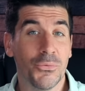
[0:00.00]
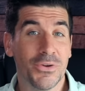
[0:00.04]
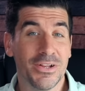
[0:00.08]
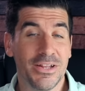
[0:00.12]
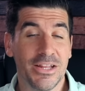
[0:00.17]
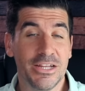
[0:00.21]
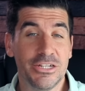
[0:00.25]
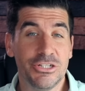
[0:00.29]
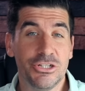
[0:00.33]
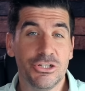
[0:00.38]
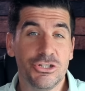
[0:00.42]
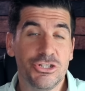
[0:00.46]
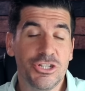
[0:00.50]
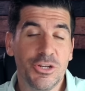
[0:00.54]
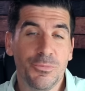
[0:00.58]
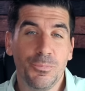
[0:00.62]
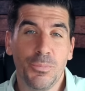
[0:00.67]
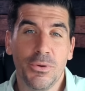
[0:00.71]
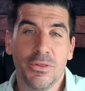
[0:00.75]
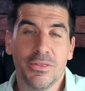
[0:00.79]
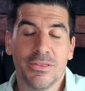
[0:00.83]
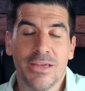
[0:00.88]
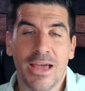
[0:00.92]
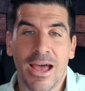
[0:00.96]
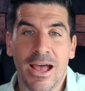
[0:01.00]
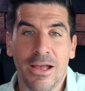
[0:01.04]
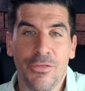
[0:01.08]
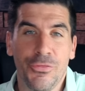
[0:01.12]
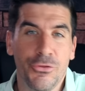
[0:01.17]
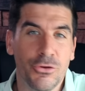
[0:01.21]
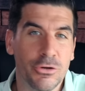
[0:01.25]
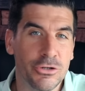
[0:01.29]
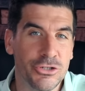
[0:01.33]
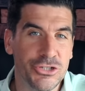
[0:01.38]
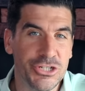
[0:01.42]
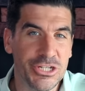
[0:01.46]
relationship with God
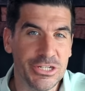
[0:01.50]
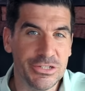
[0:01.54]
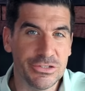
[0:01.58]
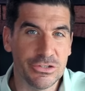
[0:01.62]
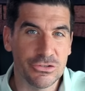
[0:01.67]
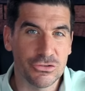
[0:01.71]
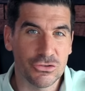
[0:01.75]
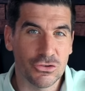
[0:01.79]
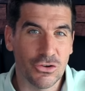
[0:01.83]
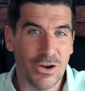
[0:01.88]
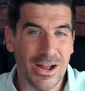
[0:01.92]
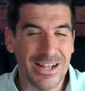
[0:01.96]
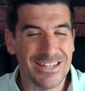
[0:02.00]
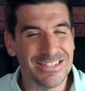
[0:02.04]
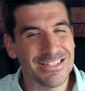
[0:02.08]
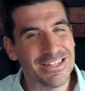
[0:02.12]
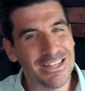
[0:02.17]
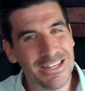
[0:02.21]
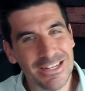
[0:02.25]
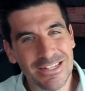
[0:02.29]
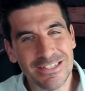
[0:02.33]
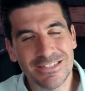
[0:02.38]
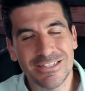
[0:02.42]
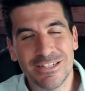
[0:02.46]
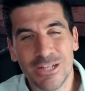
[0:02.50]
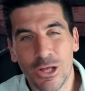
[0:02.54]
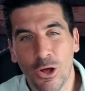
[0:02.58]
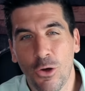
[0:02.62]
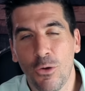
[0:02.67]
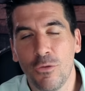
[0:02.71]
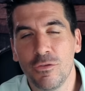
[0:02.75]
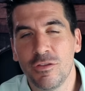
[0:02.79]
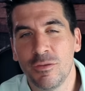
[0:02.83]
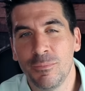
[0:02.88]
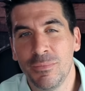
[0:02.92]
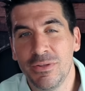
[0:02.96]
through Jesus Christ is the
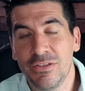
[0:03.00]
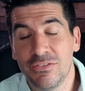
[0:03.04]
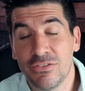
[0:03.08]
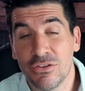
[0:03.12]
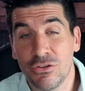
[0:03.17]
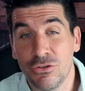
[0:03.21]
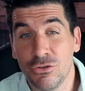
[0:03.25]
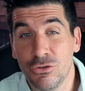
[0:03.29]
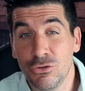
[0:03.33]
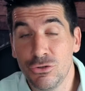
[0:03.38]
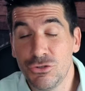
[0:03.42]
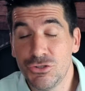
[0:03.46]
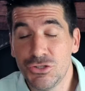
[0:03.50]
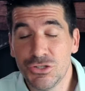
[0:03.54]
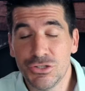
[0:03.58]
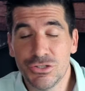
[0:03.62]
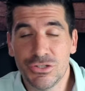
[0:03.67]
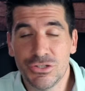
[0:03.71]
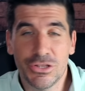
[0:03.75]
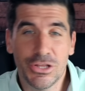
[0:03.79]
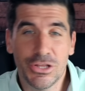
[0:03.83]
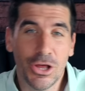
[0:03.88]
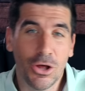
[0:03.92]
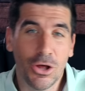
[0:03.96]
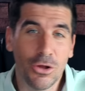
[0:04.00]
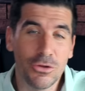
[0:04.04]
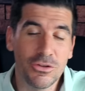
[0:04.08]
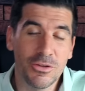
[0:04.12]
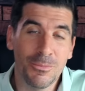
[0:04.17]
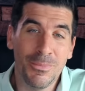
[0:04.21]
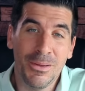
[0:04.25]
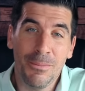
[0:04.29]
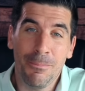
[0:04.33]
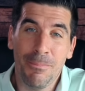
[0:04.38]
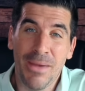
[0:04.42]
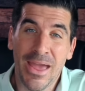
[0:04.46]
ultimate solution to the
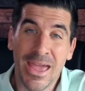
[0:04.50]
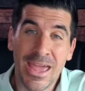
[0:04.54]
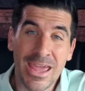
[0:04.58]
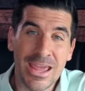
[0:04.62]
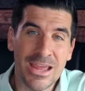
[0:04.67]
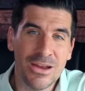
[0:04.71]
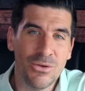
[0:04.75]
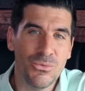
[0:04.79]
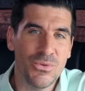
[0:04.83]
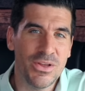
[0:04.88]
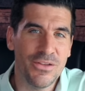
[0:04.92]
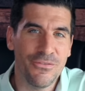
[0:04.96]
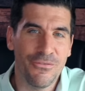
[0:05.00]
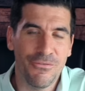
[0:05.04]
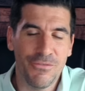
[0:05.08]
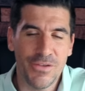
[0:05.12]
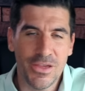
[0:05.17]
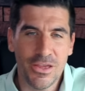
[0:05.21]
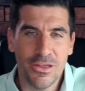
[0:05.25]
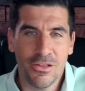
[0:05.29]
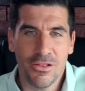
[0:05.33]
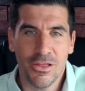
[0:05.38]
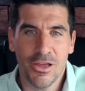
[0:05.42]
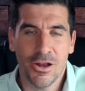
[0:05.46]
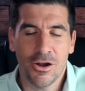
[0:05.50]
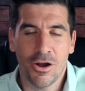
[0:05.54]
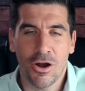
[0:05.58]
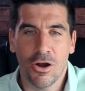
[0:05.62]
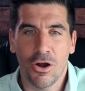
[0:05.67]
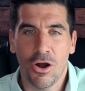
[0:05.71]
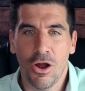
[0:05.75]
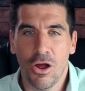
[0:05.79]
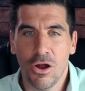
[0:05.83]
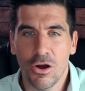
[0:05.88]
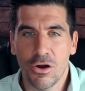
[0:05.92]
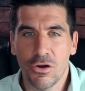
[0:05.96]
ultimate pain we feel in our
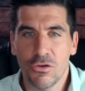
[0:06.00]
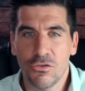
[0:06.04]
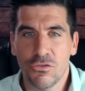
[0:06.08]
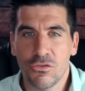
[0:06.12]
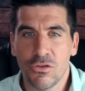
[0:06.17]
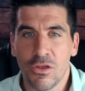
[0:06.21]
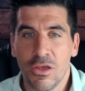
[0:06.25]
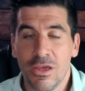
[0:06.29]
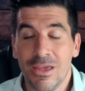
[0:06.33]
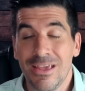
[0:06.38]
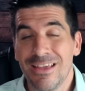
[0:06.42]
hearts,